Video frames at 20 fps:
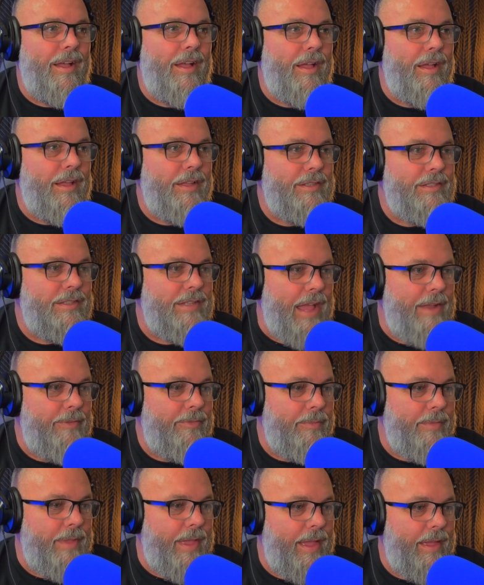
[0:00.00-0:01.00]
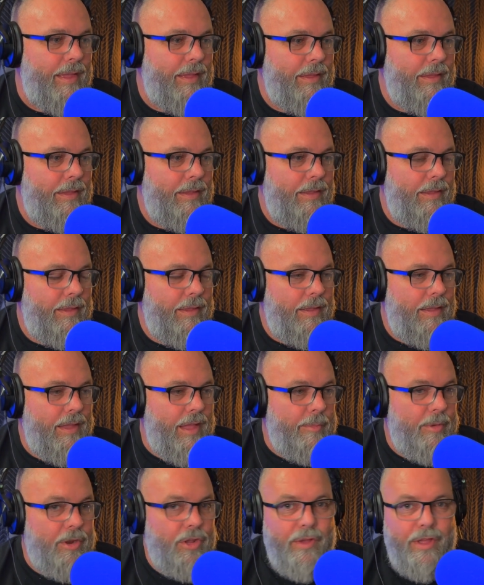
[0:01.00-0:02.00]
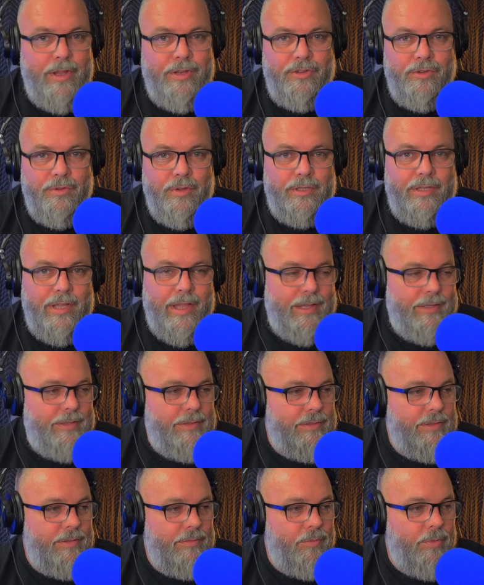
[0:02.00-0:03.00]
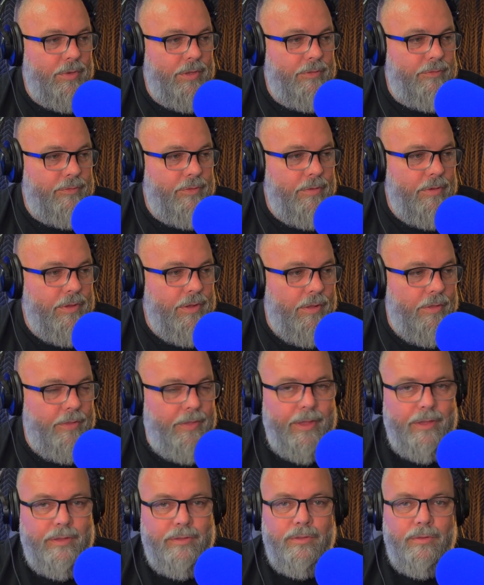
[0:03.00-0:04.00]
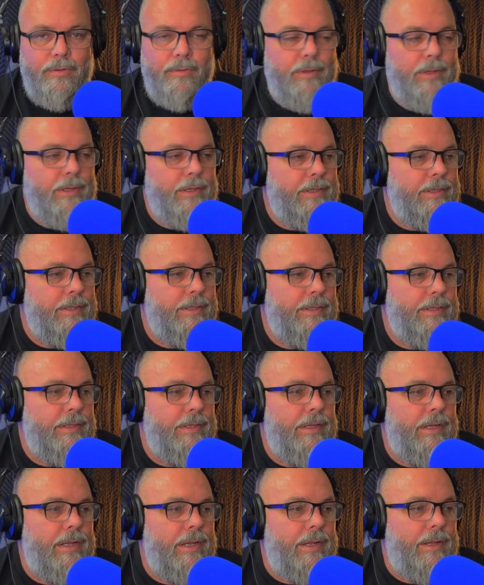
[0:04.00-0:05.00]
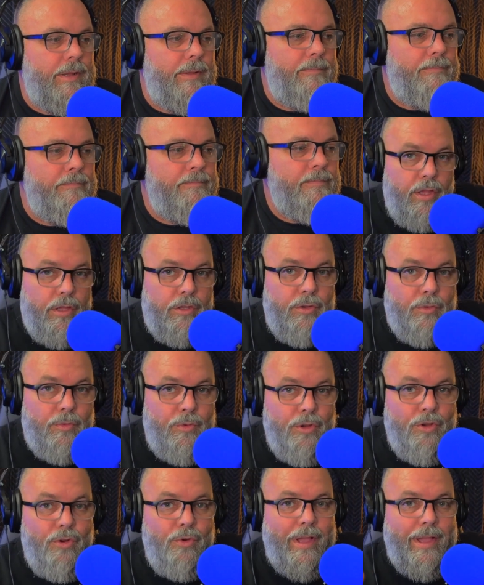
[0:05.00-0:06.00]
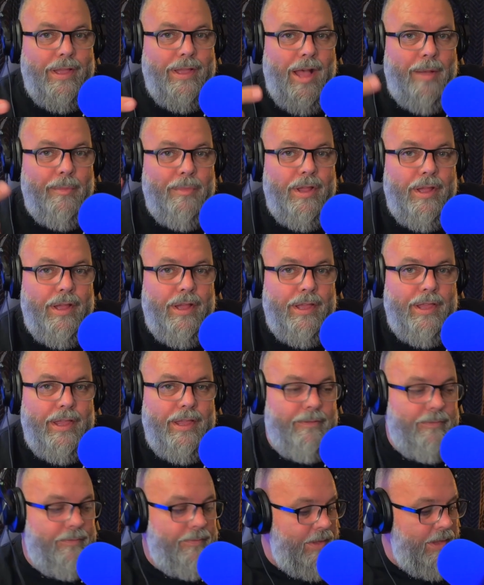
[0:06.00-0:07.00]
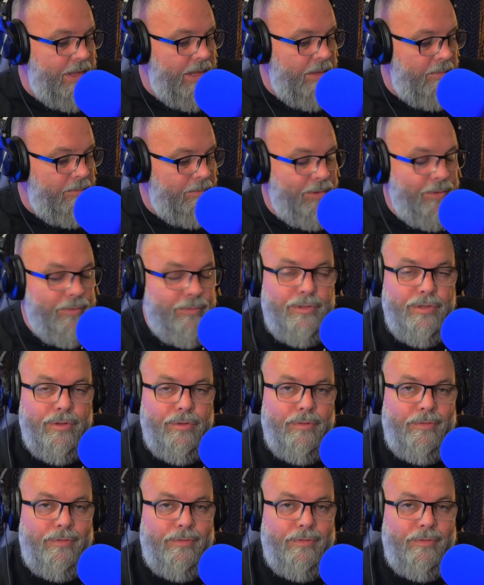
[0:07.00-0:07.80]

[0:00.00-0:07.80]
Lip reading: Aside from that, I'm going to go ahead and do a test with the phone call thing. So real quick, I'm going to give the Bluetooth